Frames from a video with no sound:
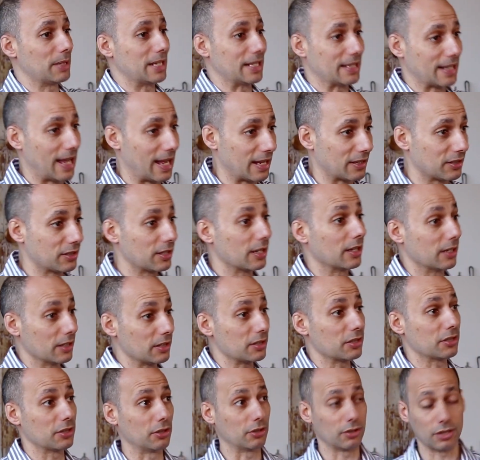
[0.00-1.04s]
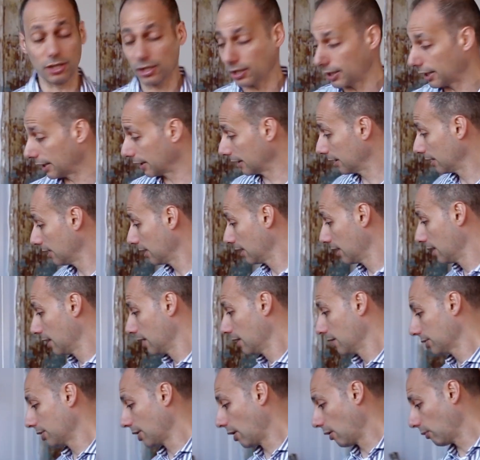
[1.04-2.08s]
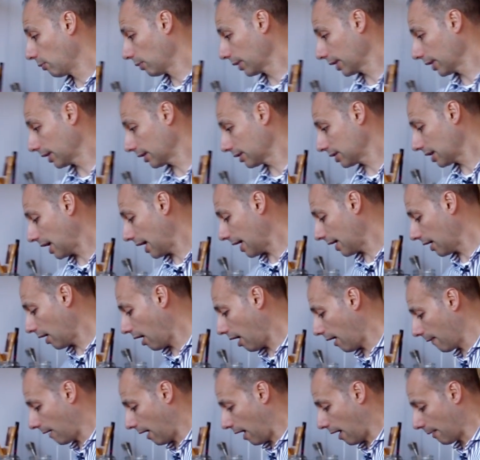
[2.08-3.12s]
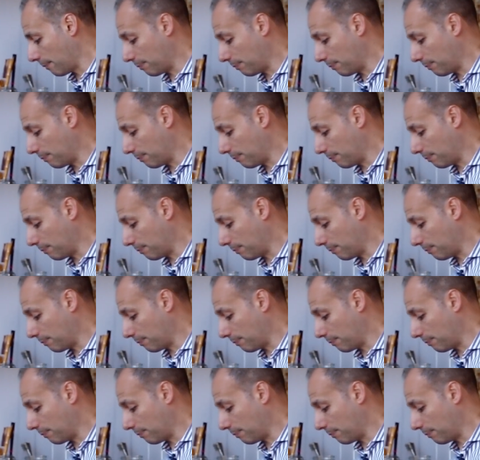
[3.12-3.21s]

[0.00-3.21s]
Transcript: mean that's it. It's still cooking. So we're going to take our